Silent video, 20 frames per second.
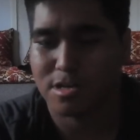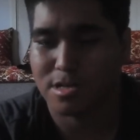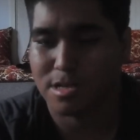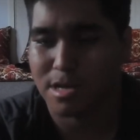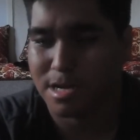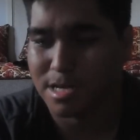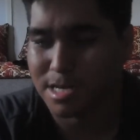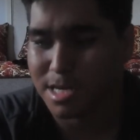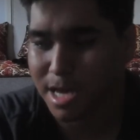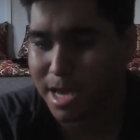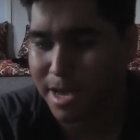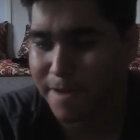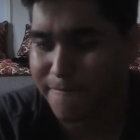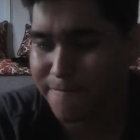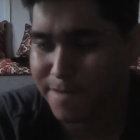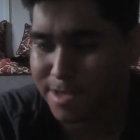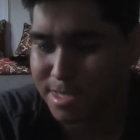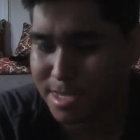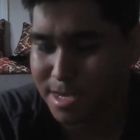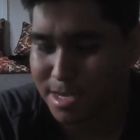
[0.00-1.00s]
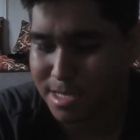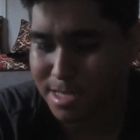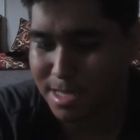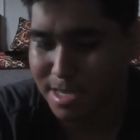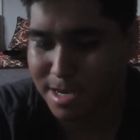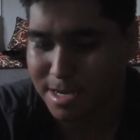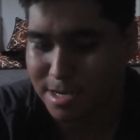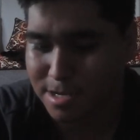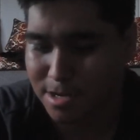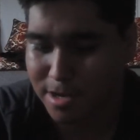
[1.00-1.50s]
like everything
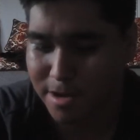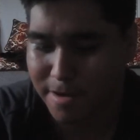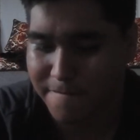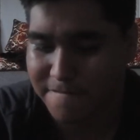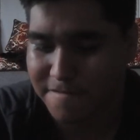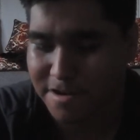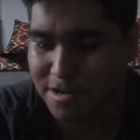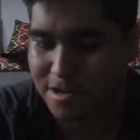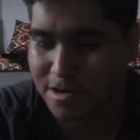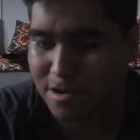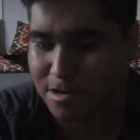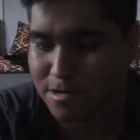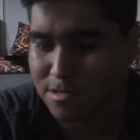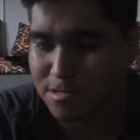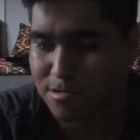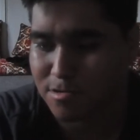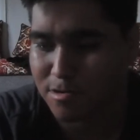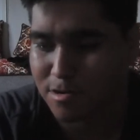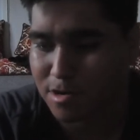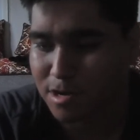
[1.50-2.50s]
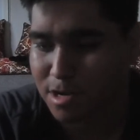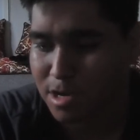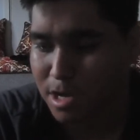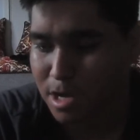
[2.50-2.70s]
that you have to go through,